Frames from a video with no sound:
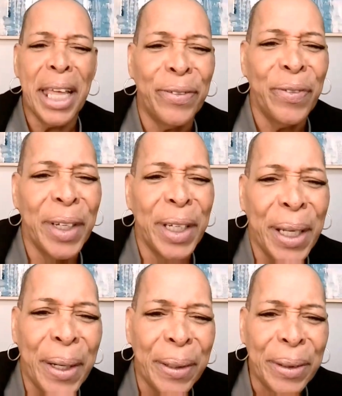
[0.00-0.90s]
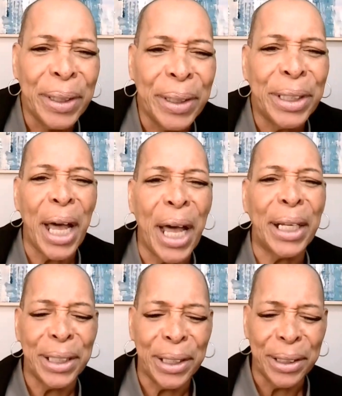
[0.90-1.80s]
video. Talk to
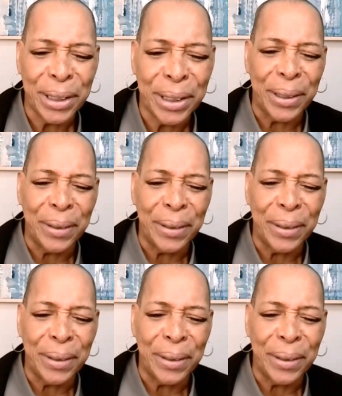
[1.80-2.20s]
you soon.